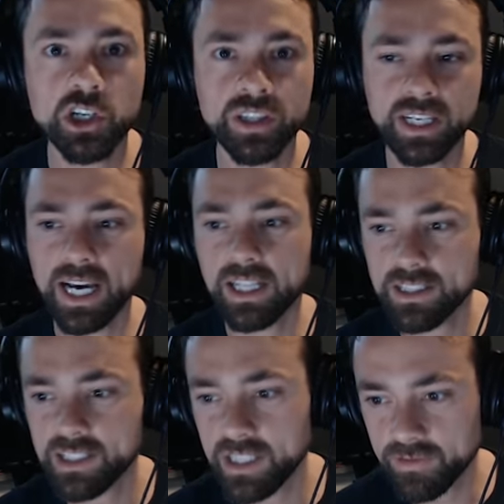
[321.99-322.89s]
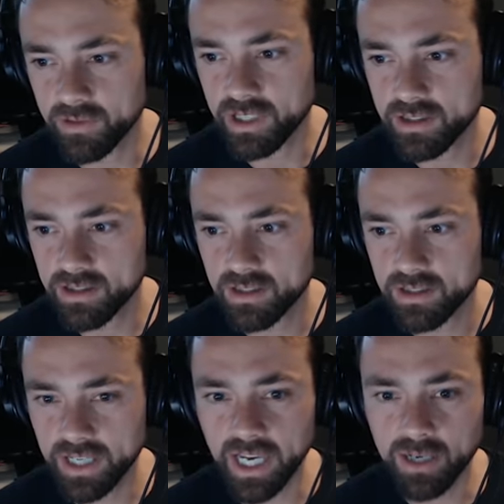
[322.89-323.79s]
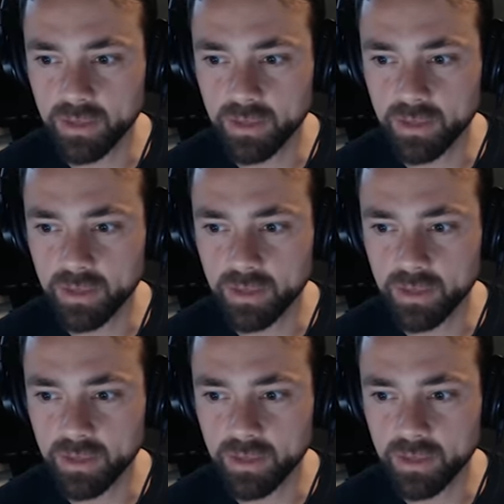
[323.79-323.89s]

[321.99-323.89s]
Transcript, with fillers: on the Galaxy for this sake,